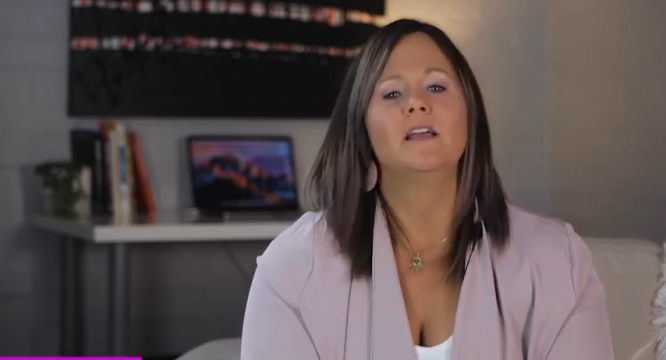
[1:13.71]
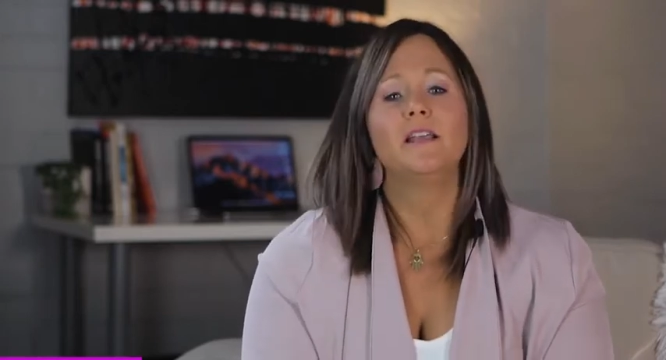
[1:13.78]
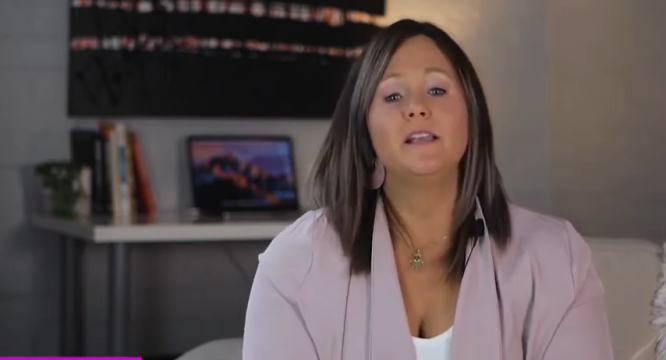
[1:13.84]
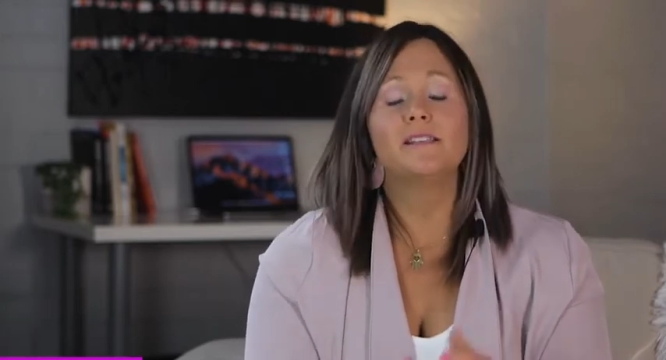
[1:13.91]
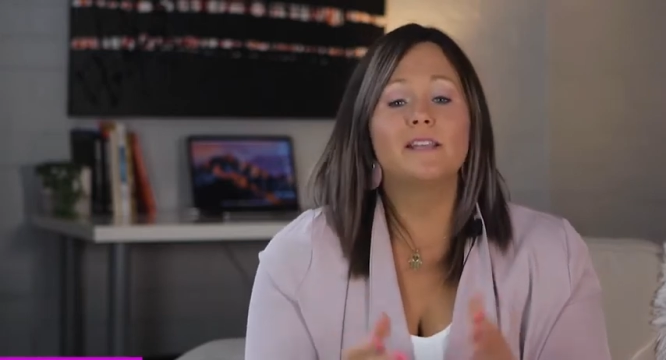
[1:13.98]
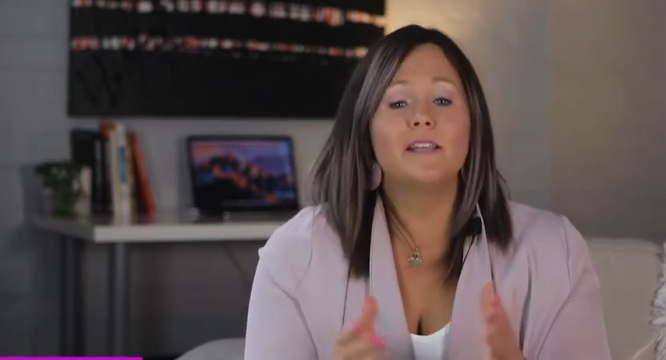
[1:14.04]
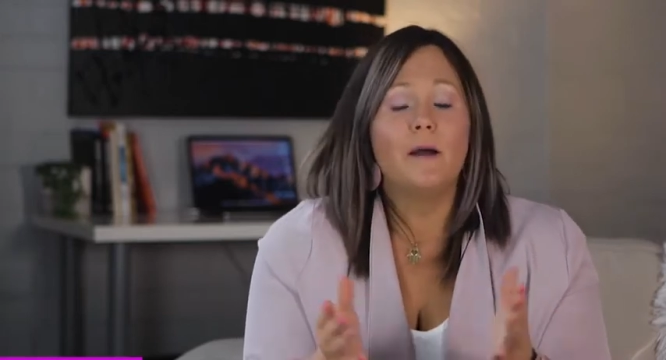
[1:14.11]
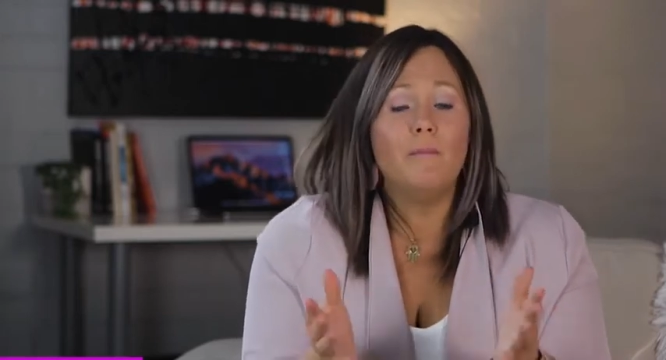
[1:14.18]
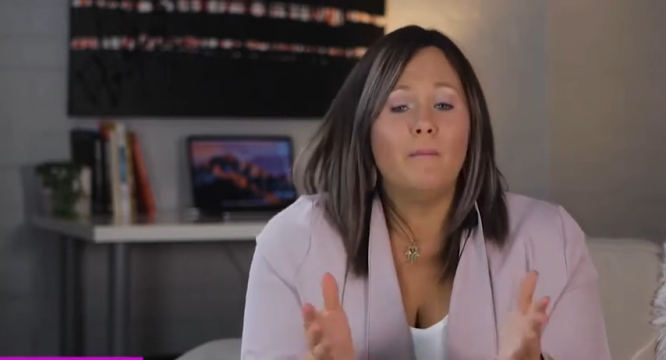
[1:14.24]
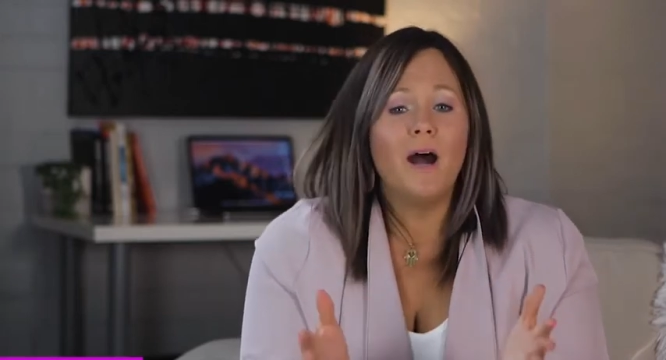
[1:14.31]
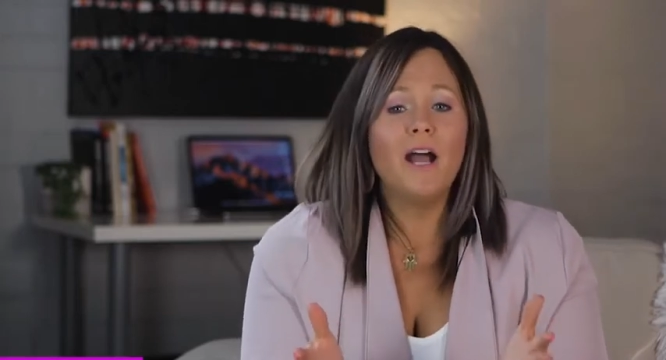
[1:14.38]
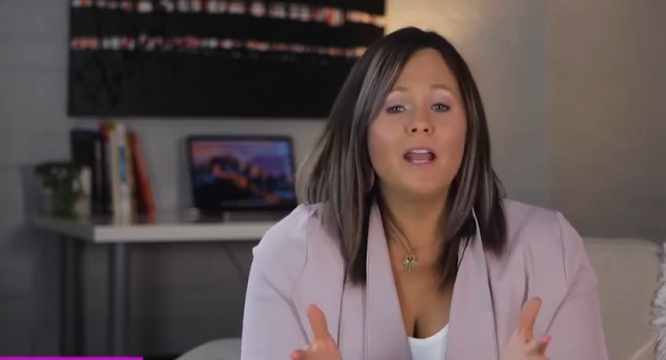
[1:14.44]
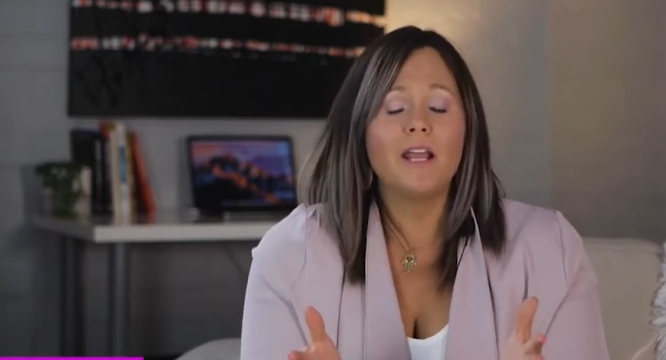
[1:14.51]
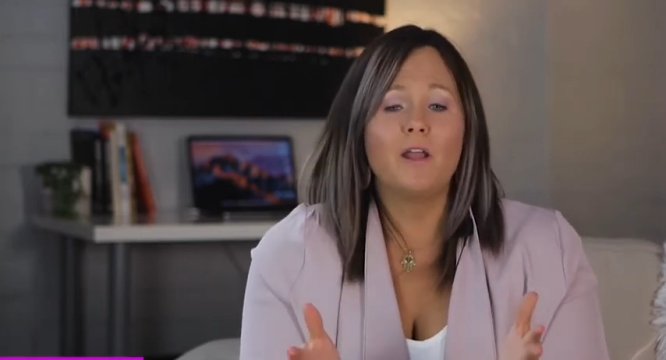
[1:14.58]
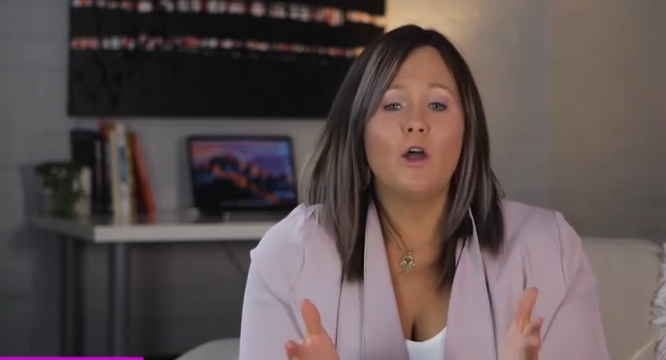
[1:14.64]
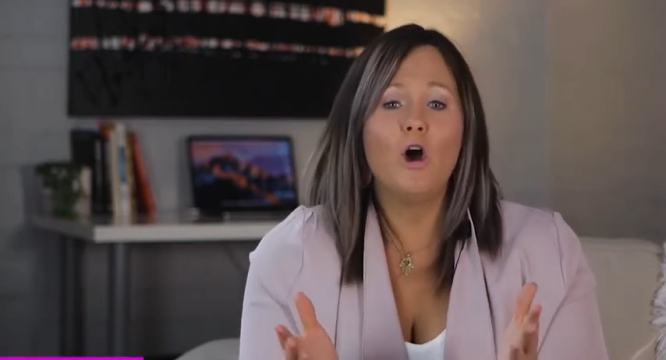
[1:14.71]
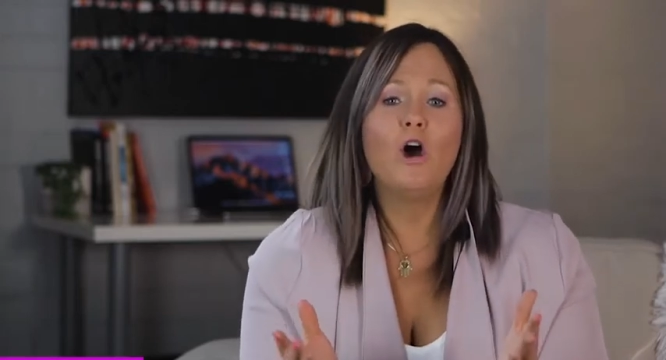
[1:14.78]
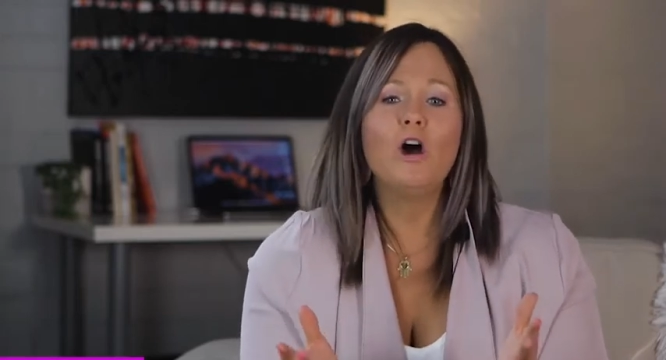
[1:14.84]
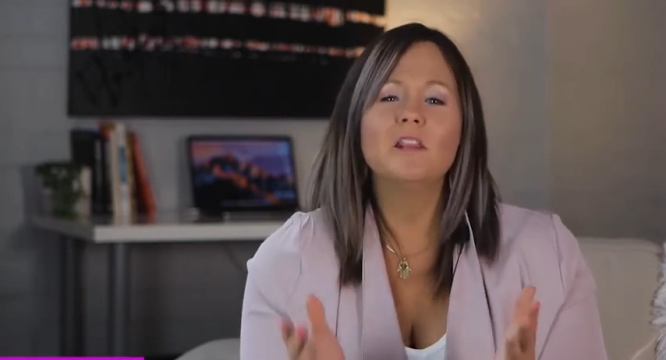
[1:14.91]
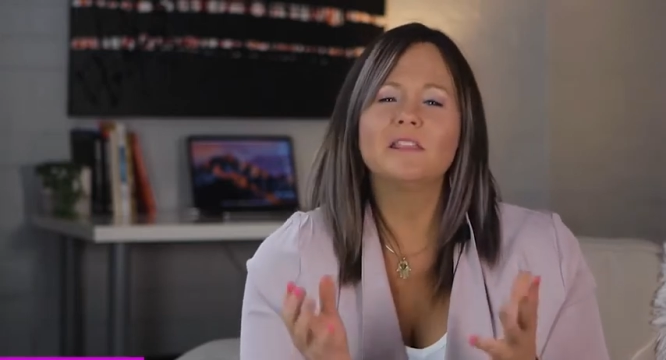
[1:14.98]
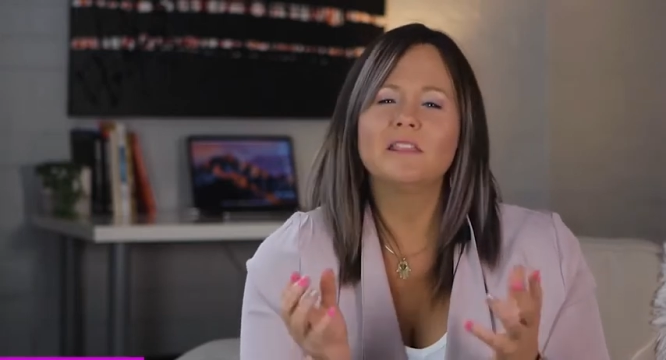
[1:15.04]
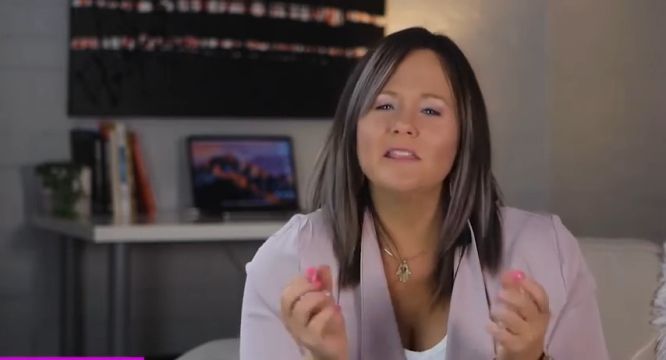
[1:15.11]
You see, Amani,
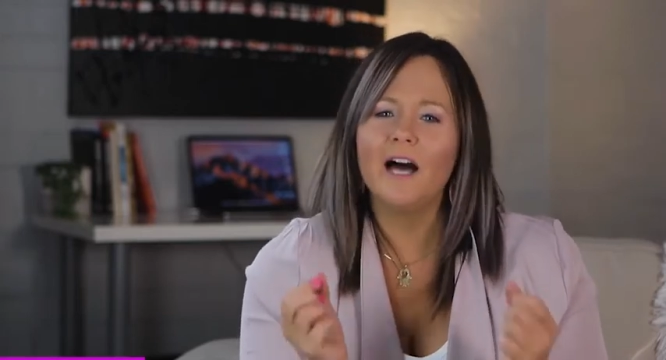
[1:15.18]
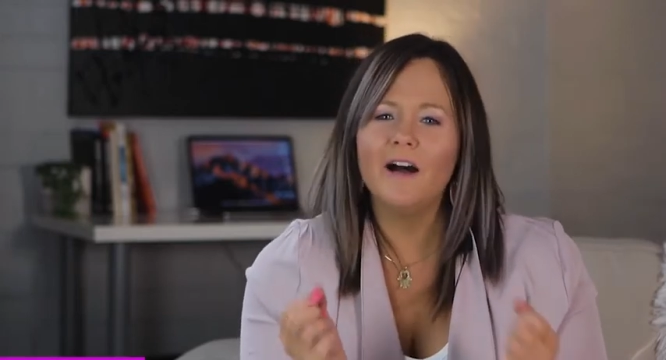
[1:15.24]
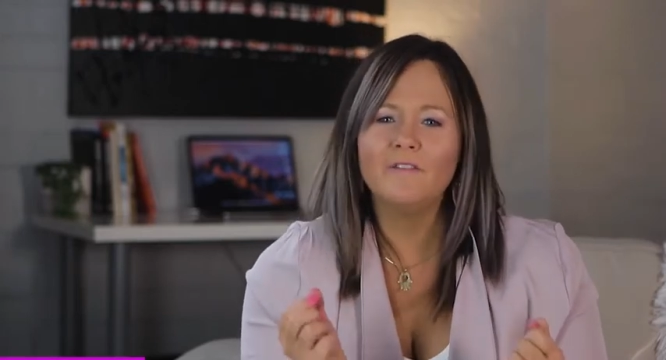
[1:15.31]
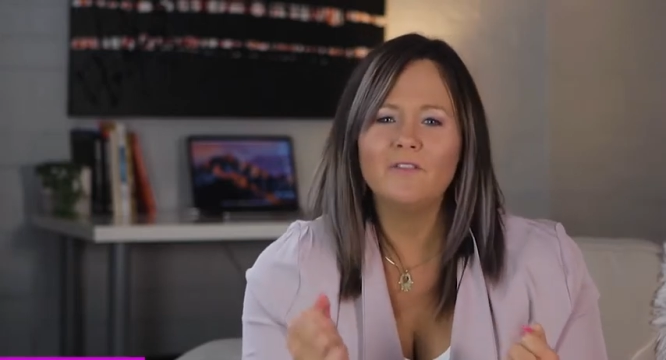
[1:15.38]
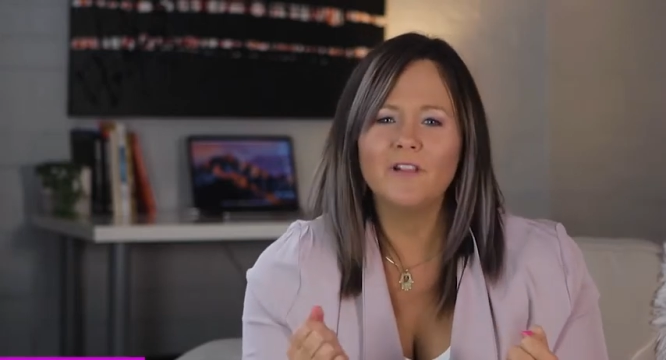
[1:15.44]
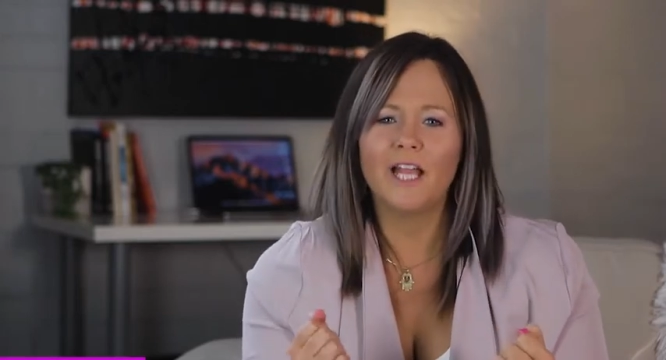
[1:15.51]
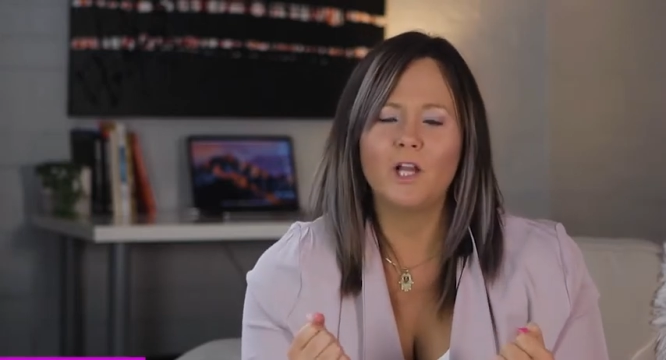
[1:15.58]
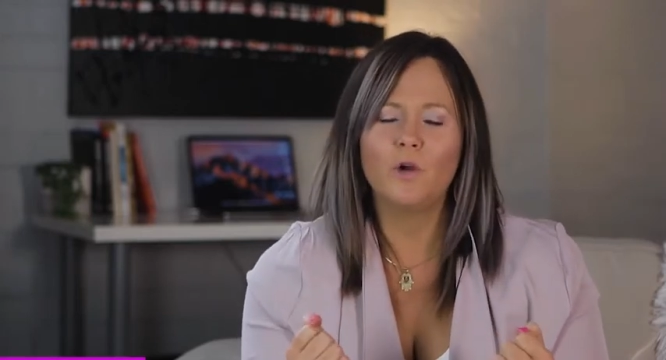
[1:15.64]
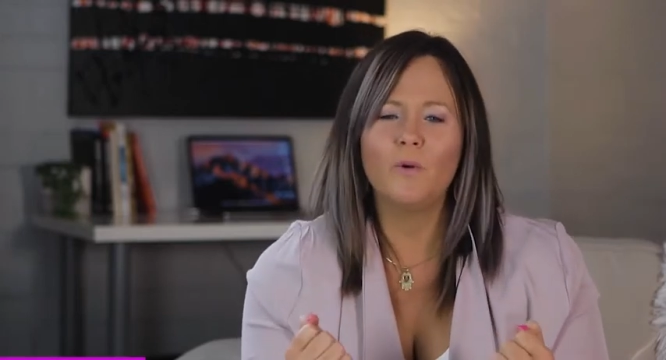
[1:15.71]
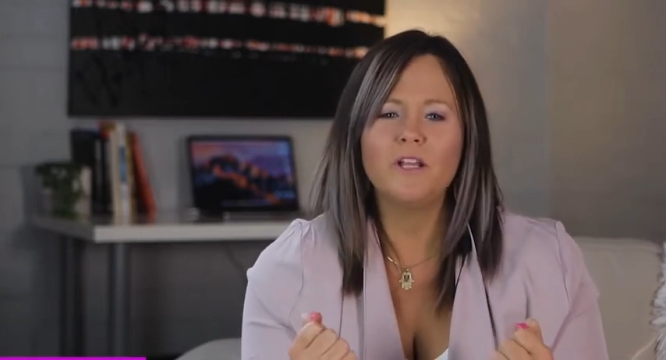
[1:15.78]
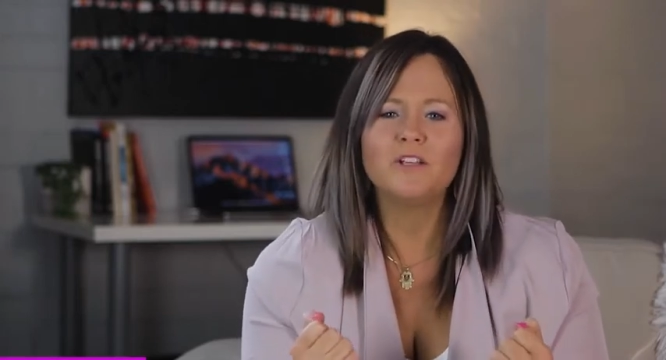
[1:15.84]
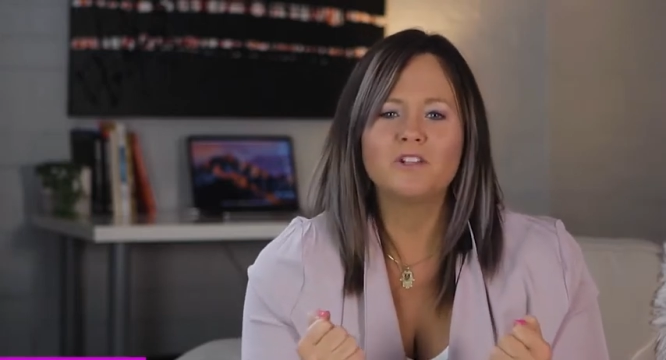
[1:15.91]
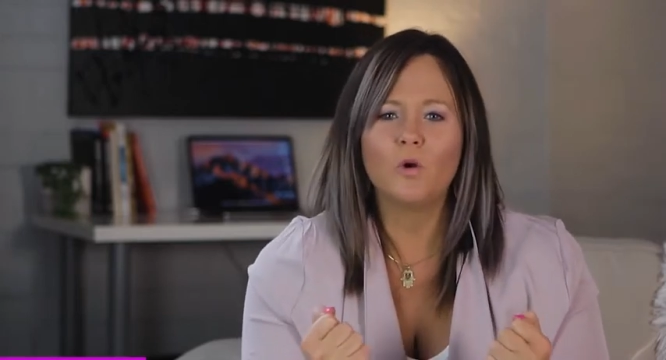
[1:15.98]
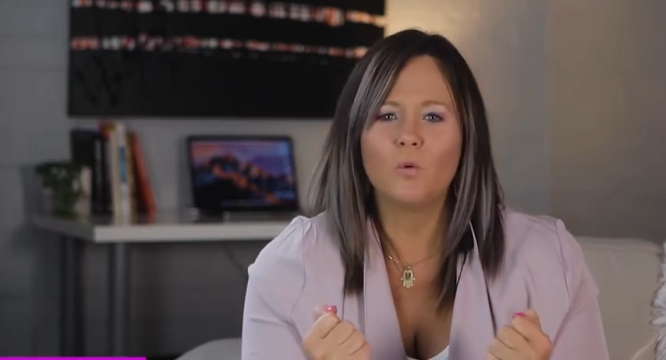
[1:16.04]
her love language,